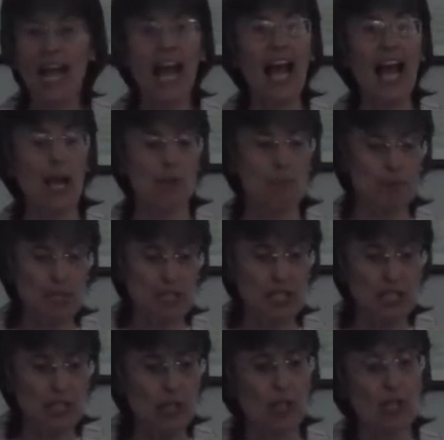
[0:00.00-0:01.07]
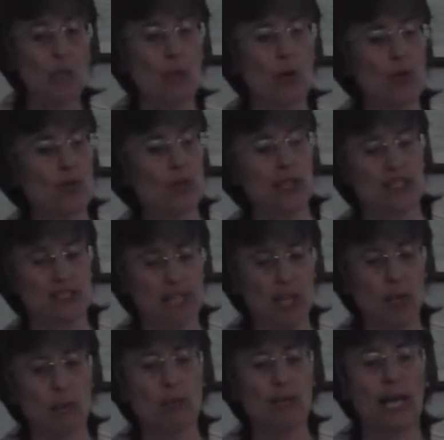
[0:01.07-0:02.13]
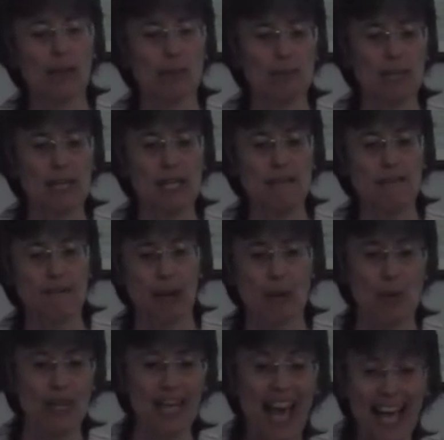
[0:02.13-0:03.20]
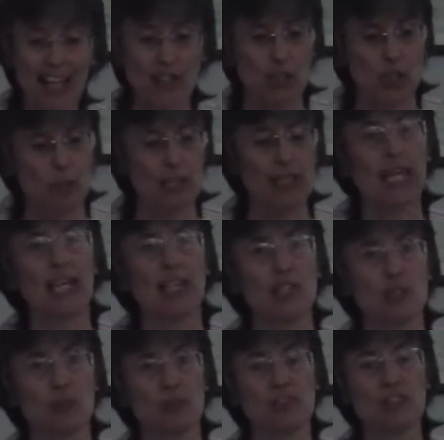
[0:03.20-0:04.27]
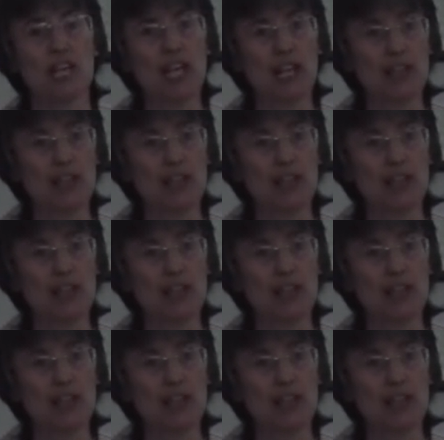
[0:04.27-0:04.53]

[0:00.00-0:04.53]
particularly where you've got town plan, building fabric and urban land use,